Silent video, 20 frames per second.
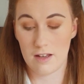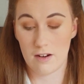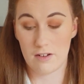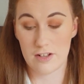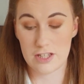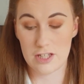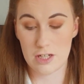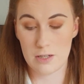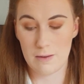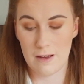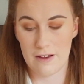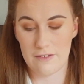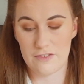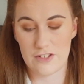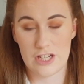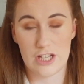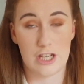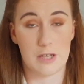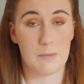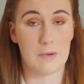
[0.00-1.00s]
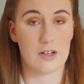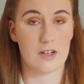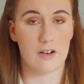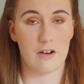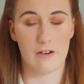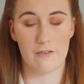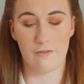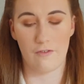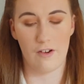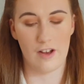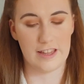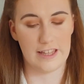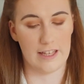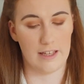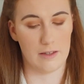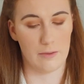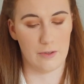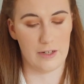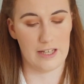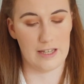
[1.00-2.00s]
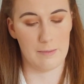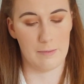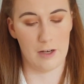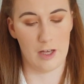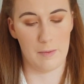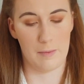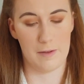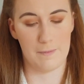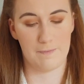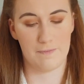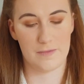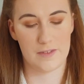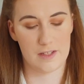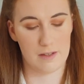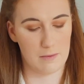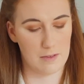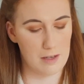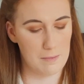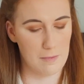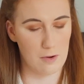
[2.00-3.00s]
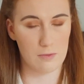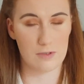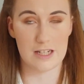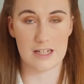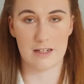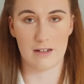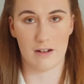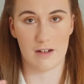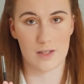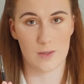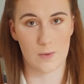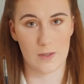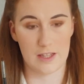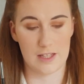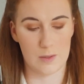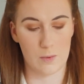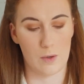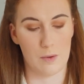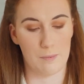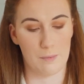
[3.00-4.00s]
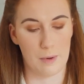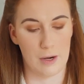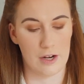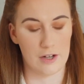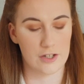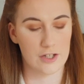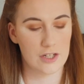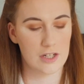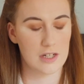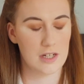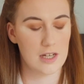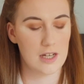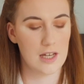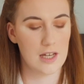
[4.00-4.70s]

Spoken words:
I do have two, but I can't find the other one at the moment. So I'm going to multitask with this one brush.